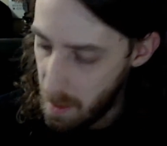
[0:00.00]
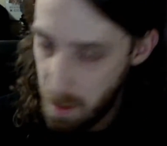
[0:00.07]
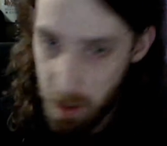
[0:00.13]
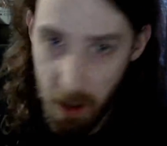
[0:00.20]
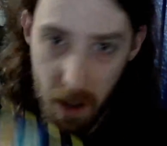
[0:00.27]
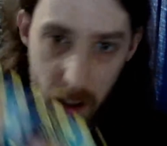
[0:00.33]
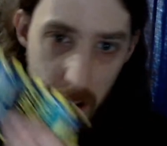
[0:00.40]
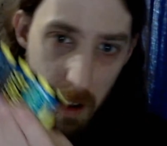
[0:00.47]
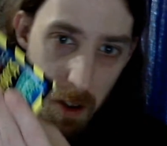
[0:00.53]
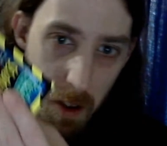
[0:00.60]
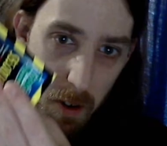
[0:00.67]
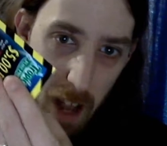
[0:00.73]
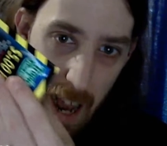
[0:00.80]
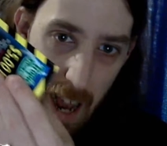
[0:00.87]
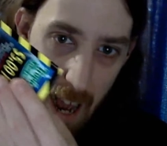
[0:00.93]

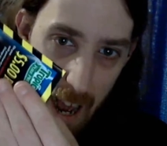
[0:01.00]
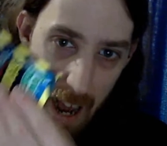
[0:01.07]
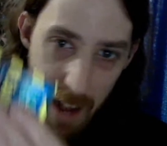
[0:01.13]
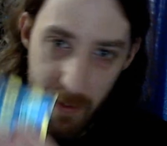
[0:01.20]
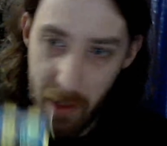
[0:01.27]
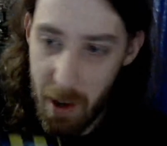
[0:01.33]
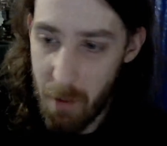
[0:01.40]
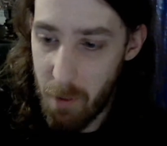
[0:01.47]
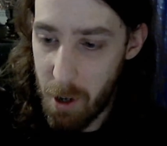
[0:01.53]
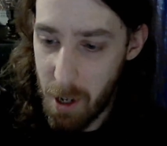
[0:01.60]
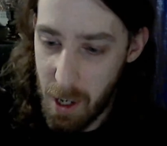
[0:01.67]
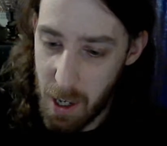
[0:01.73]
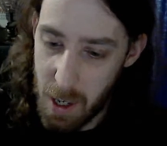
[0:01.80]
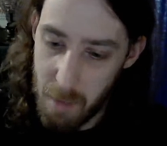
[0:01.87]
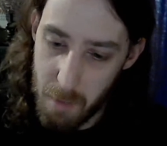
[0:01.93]
little ad that would have
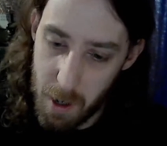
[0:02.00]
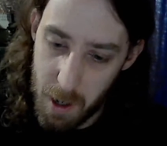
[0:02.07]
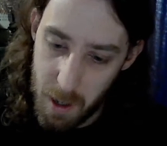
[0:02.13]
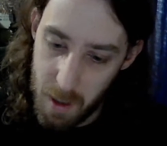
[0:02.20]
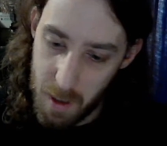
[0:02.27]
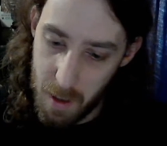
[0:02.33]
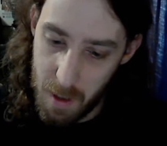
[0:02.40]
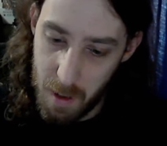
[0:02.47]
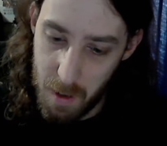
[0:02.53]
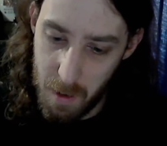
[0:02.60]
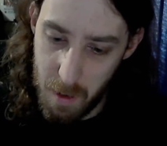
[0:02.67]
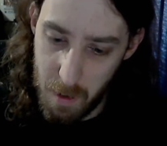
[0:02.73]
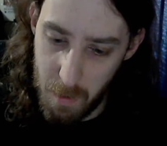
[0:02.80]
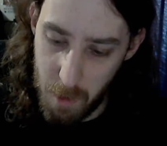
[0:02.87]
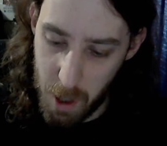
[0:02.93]
came in it,
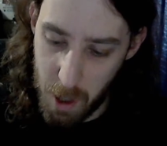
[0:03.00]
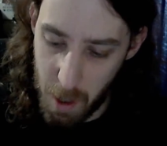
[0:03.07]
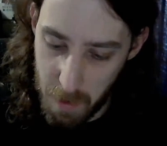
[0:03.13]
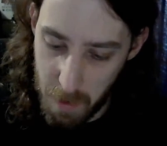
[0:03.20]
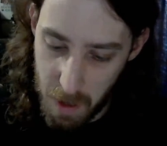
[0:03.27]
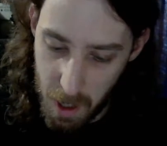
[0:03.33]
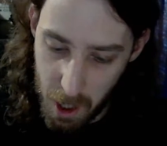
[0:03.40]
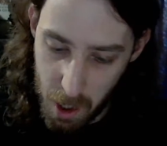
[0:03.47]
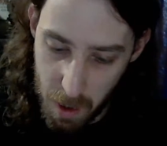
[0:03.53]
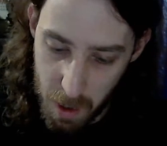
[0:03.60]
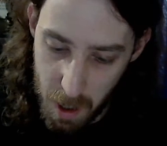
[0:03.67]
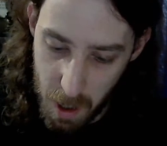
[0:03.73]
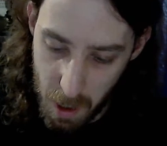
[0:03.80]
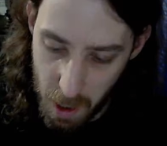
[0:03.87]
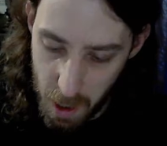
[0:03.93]
which I was actually
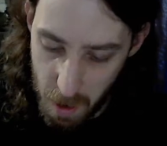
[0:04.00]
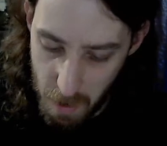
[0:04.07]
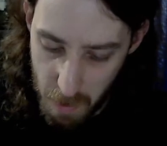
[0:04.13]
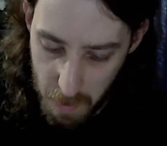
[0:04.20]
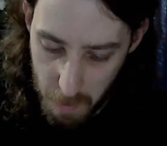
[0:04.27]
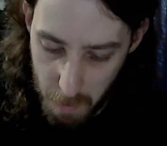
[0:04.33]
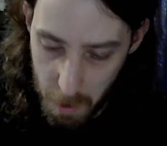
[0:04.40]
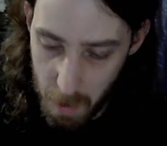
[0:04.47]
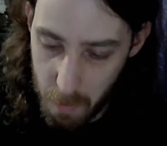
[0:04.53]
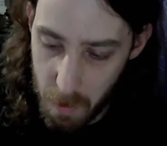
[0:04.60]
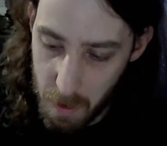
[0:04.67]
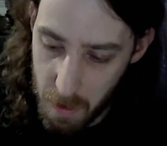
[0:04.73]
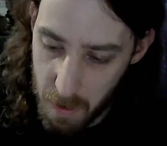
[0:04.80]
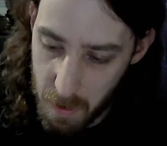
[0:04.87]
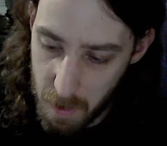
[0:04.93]
kind of curious about. I
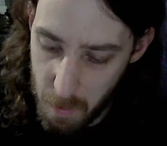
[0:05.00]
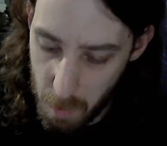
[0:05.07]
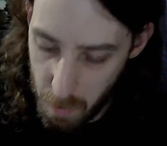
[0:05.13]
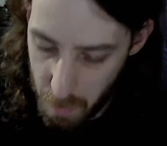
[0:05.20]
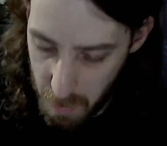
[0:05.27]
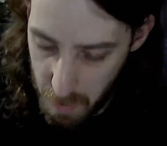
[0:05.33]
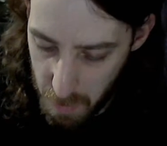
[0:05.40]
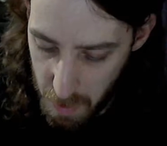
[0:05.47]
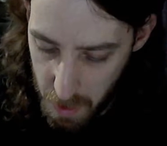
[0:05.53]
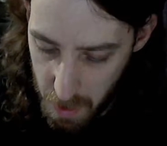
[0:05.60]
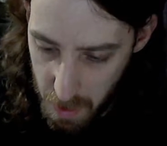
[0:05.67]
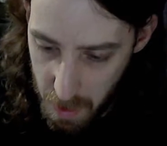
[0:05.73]
wanted to see what was in it.